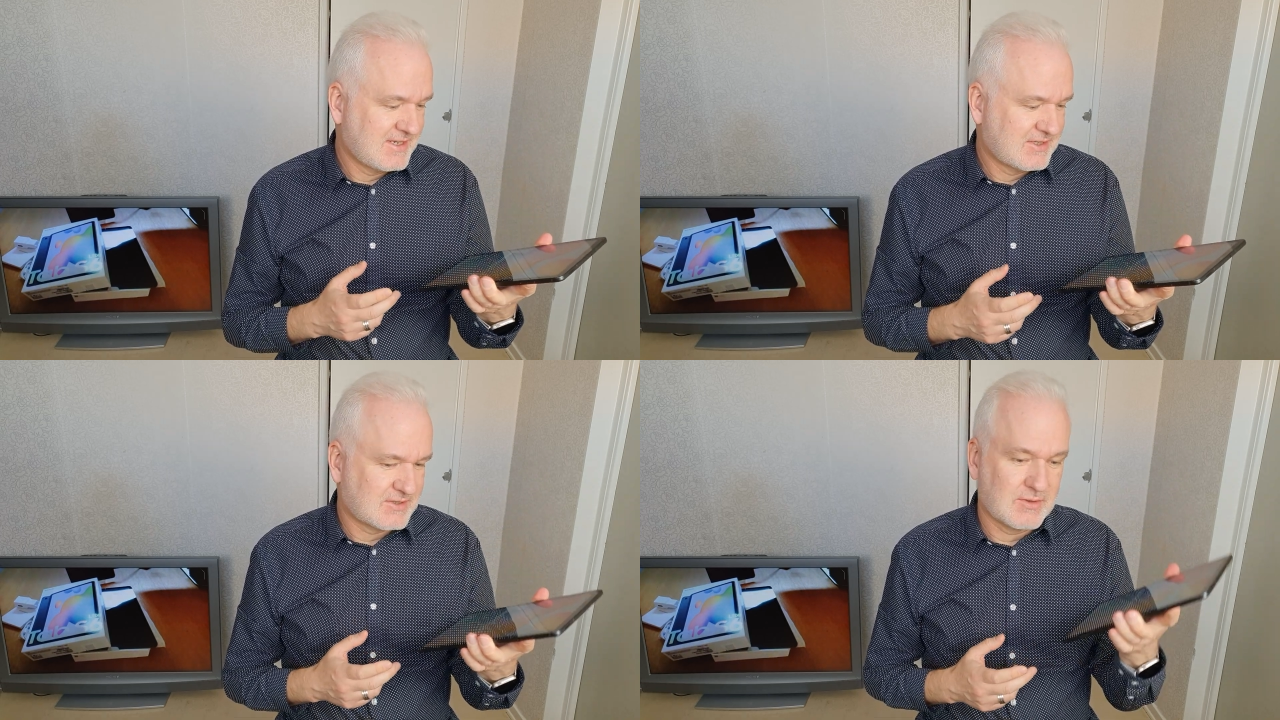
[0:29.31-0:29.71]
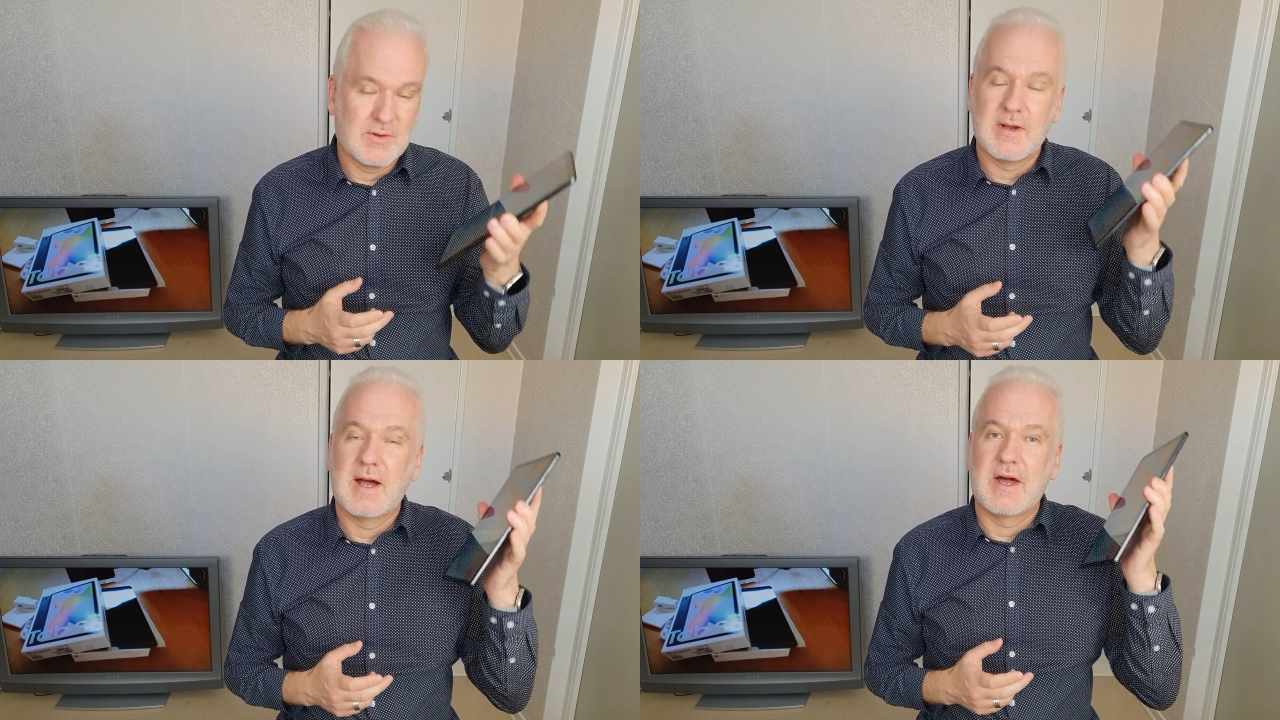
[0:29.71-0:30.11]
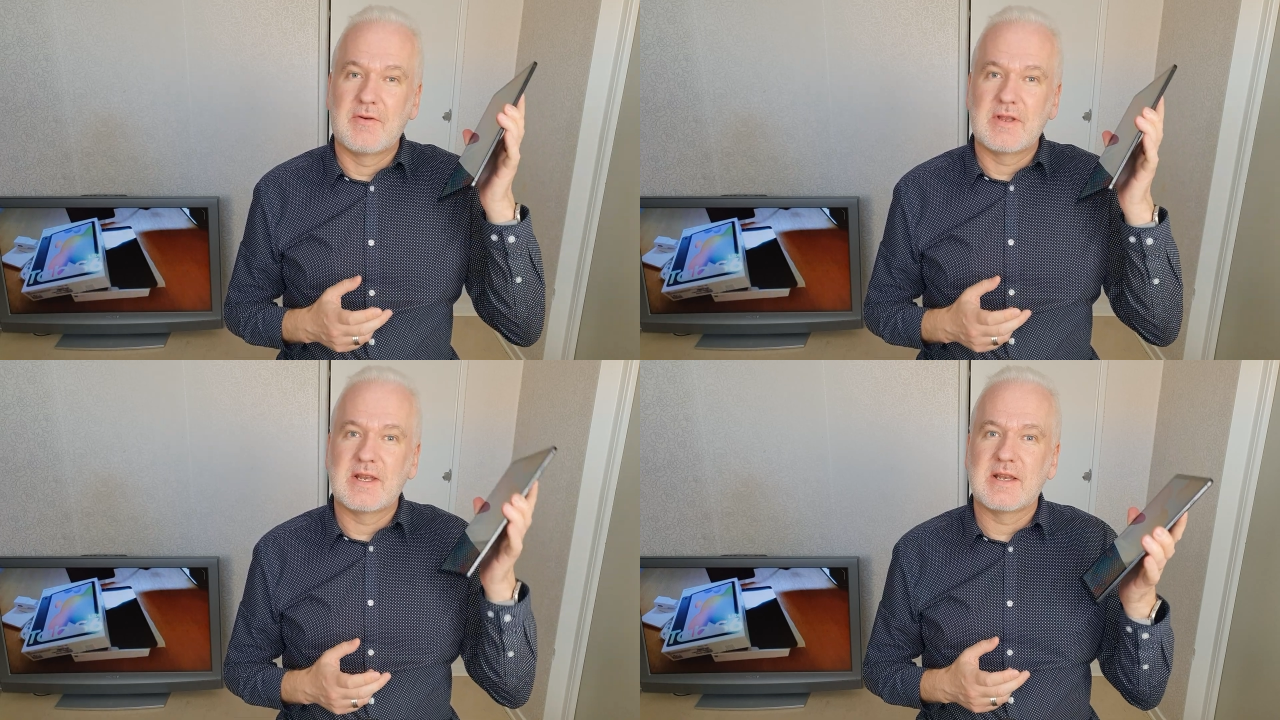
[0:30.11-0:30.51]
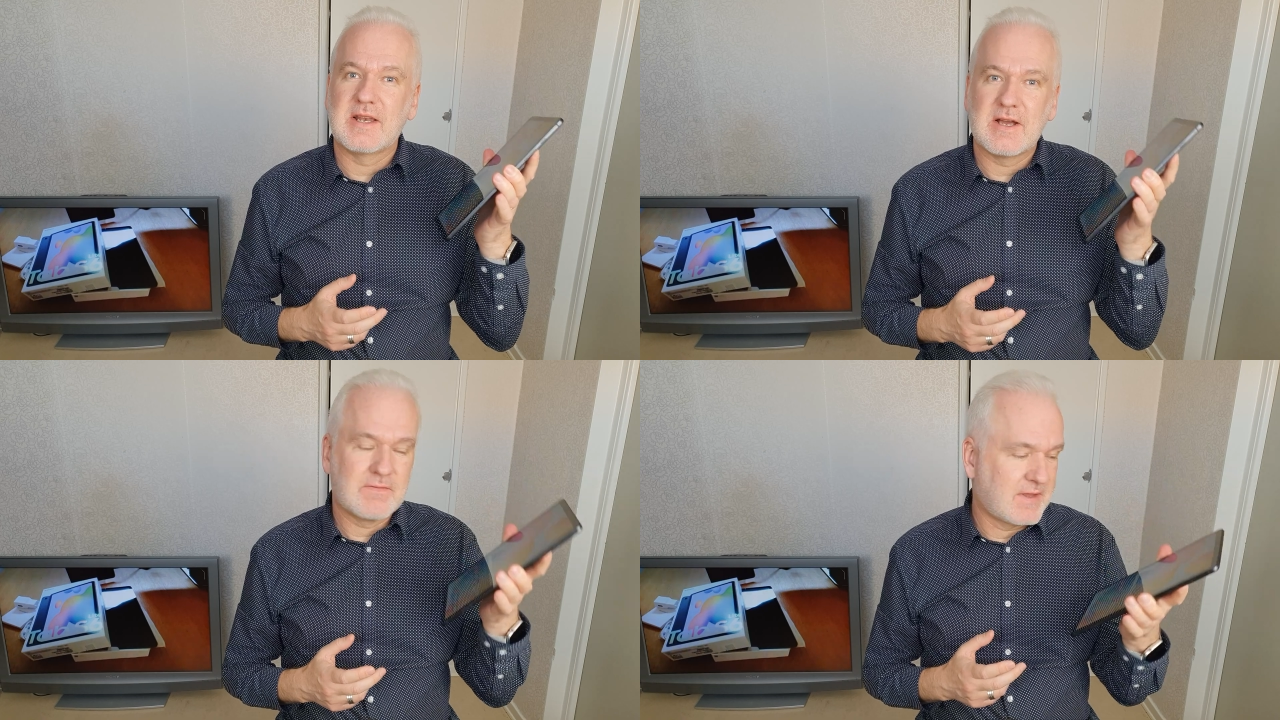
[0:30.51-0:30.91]
So I really
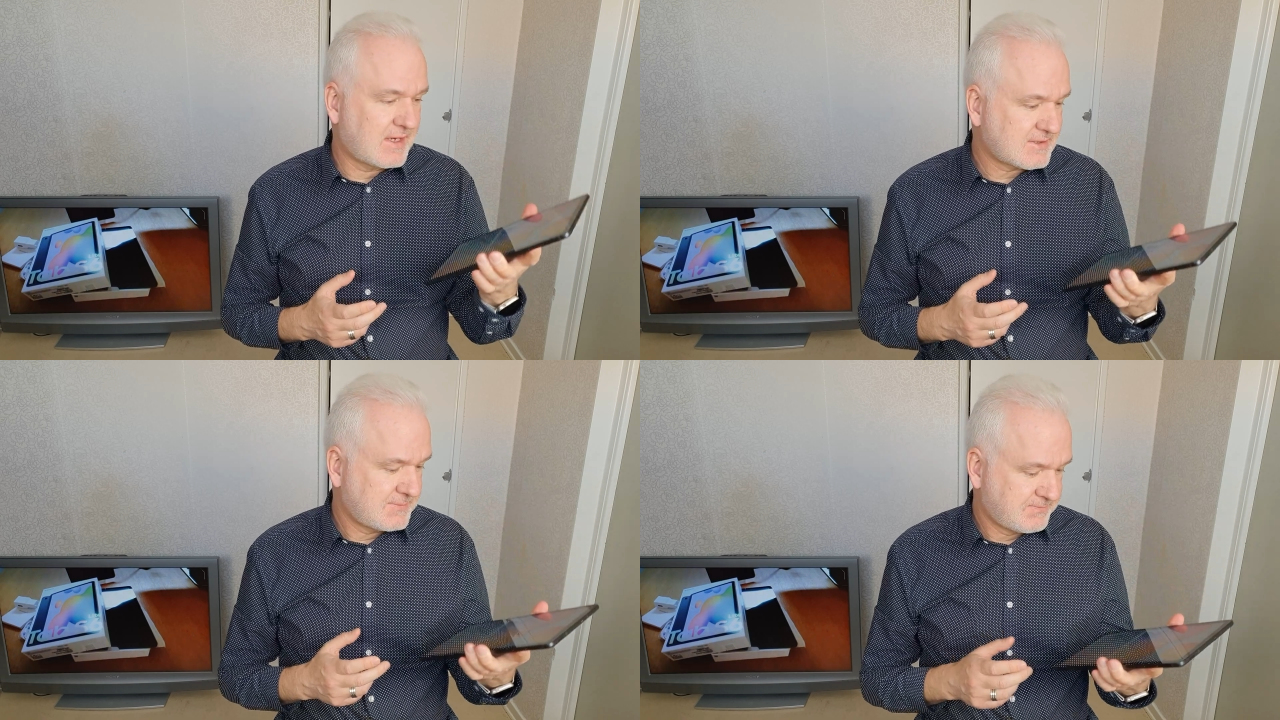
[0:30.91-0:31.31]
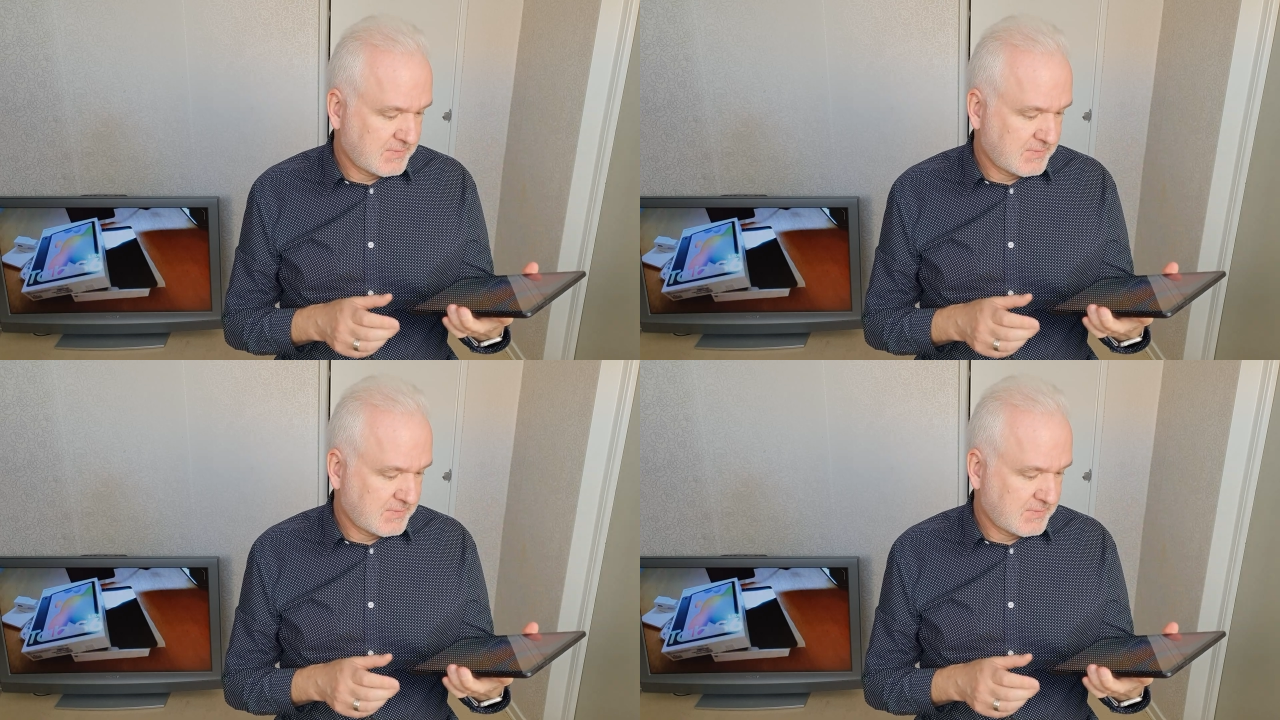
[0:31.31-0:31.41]
love that.